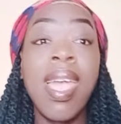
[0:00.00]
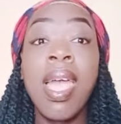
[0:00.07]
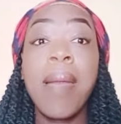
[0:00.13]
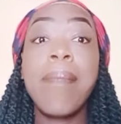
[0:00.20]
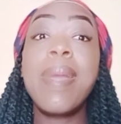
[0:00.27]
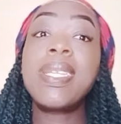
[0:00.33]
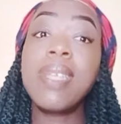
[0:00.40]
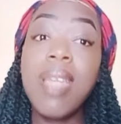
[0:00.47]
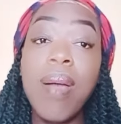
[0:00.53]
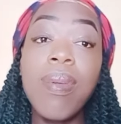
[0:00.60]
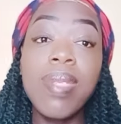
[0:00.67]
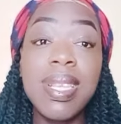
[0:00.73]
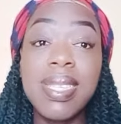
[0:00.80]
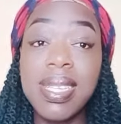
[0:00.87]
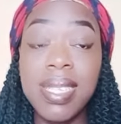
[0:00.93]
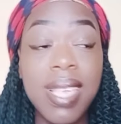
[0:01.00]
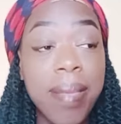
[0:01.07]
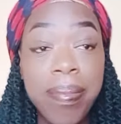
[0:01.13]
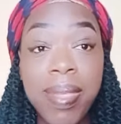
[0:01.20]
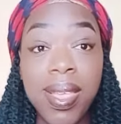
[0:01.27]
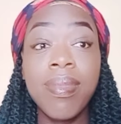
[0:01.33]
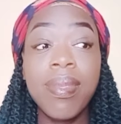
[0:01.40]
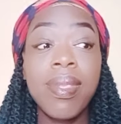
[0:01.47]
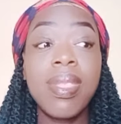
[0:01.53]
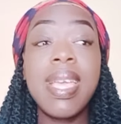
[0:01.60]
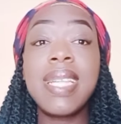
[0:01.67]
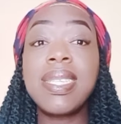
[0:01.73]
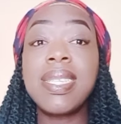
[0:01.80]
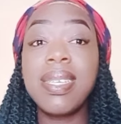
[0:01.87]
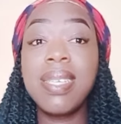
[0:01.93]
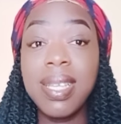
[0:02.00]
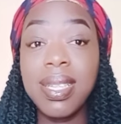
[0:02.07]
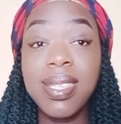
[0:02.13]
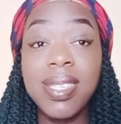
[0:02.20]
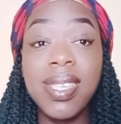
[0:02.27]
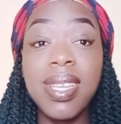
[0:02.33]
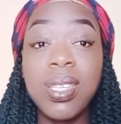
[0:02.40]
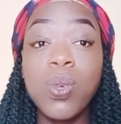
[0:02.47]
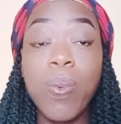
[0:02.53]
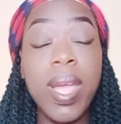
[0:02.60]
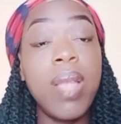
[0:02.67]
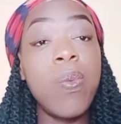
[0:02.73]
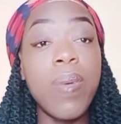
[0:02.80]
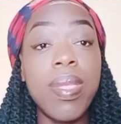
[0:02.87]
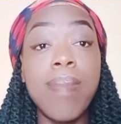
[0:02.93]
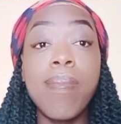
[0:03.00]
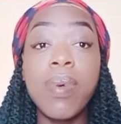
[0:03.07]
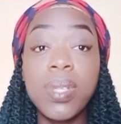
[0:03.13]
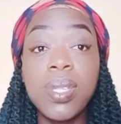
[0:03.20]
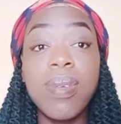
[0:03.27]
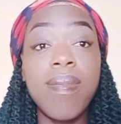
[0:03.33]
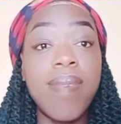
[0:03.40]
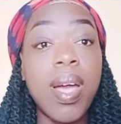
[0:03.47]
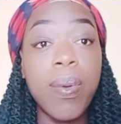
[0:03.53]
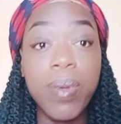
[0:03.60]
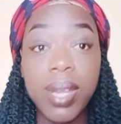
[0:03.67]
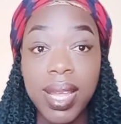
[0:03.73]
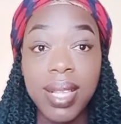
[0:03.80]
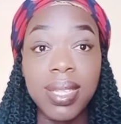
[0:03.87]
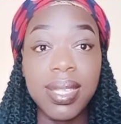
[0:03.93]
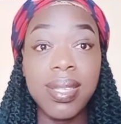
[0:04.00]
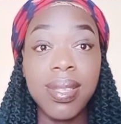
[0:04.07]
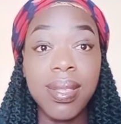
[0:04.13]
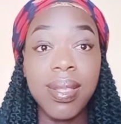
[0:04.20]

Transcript: But now this is something that didn't sit well with most of our audience.